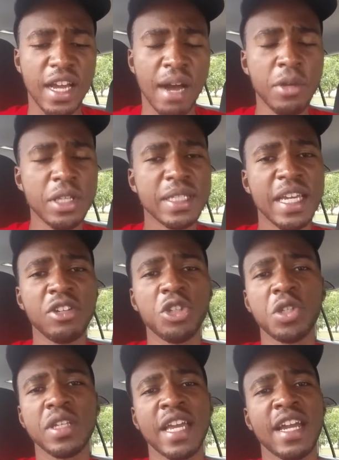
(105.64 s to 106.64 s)
I'm not saying you
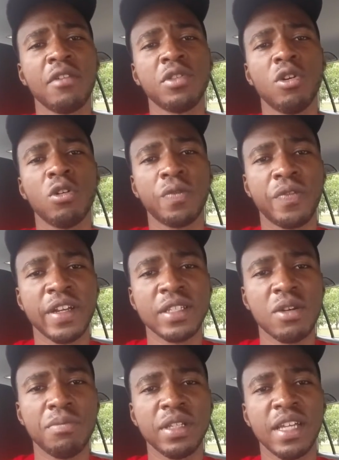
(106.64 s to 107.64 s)
shouldn't hang out with your old
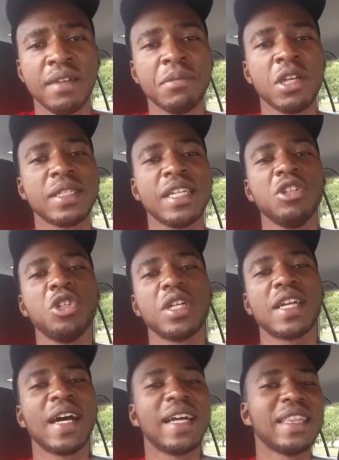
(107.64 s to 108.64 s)
friends completely. I'm not saying you
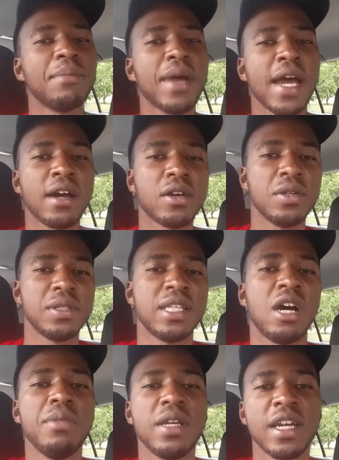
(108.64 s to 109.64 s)
should cut them out, because
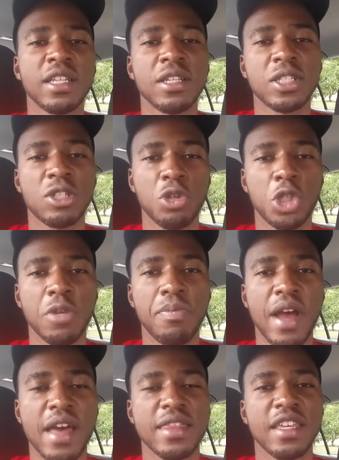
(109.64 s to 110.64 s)
that would be kind of
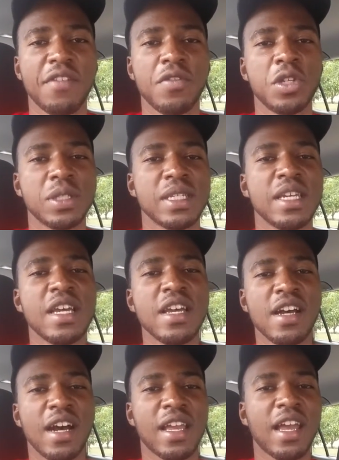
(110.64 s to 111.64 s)
sociopathic if you just
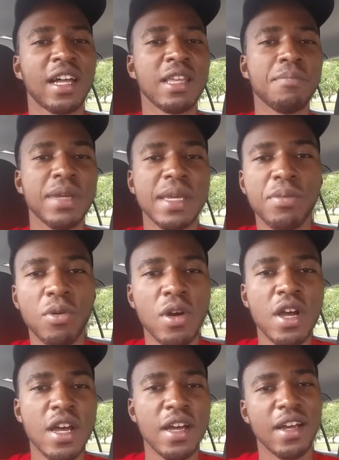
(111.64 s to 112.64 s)
are cutting people
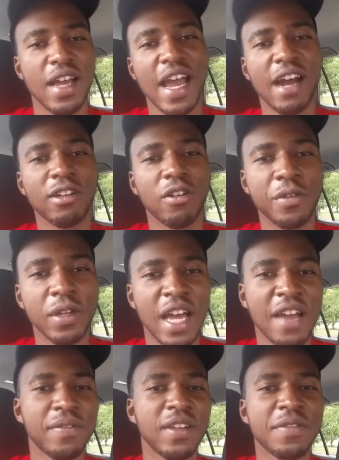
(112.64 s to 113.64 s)
out of your
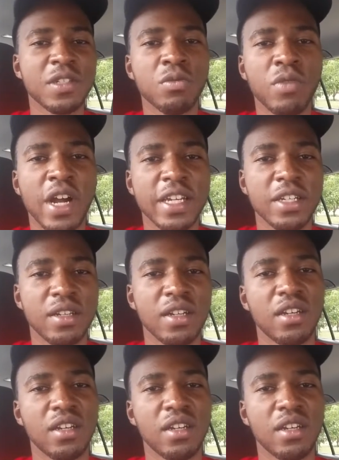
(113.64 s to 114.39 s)
life left and right